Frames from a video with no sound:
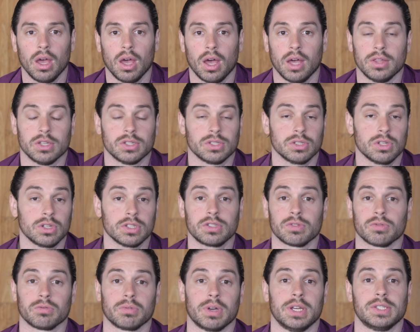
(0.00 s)
There's
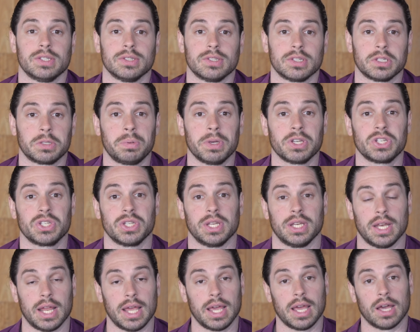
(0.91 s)
lots of reasons,
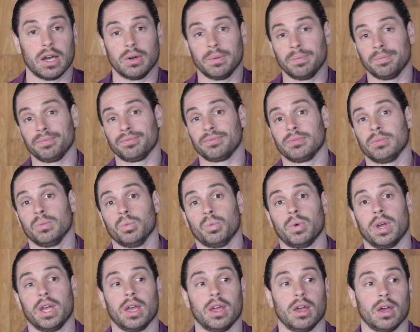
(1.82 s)
especially now,
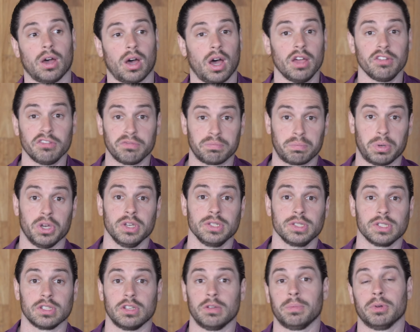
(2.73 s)
where I
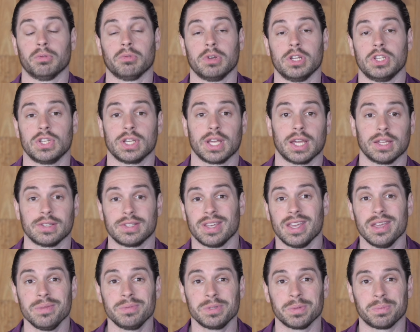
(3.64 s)
personally have been reaching out to
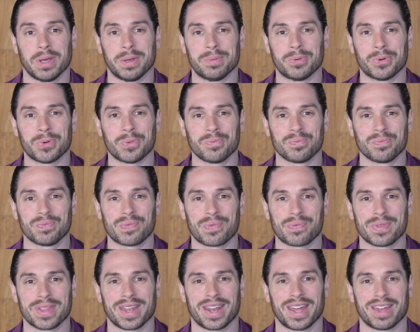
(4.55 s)
heaps of people
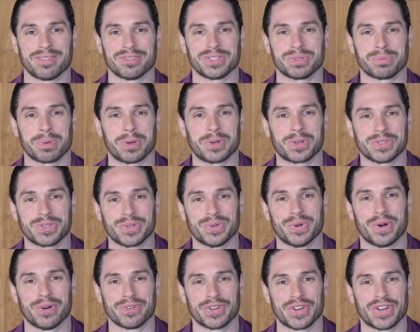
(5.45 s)
that I haven't spoken
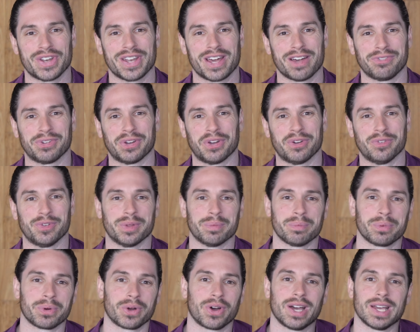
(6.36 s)
to often enough over the
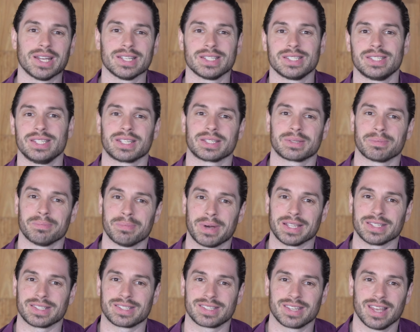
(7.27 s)
prior 6
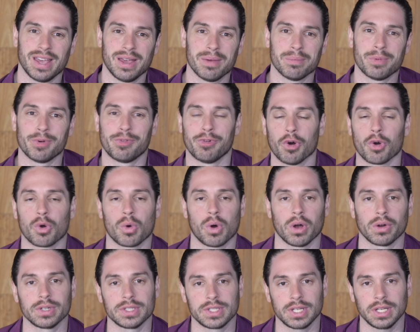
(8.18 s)
months before
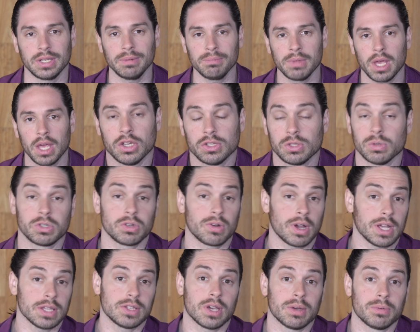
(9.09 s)
quarantine. So it's a
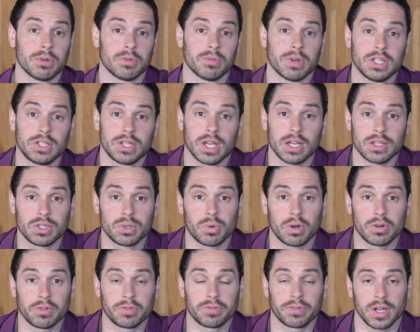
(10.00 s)
great time to reach out
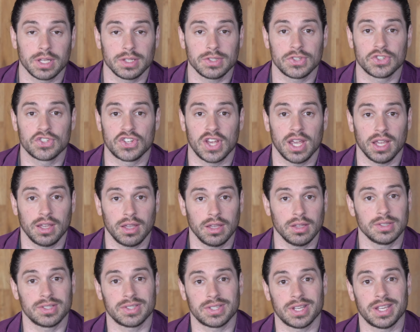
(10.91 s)
to old friends, check
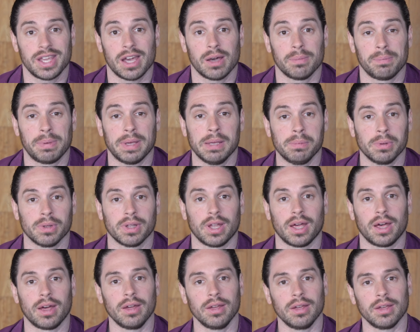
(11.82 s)
in, see how people
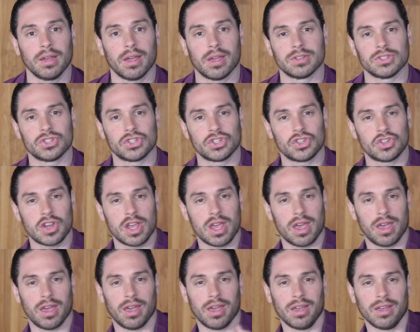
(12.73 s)
are, and
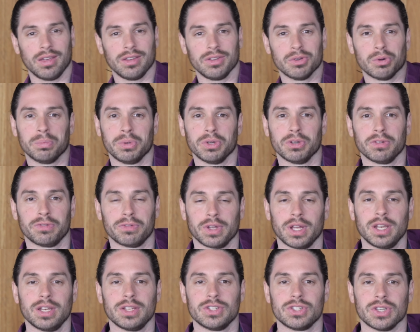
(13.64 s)
share your
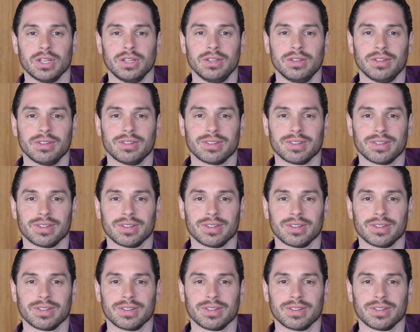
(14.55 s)
beautiful energy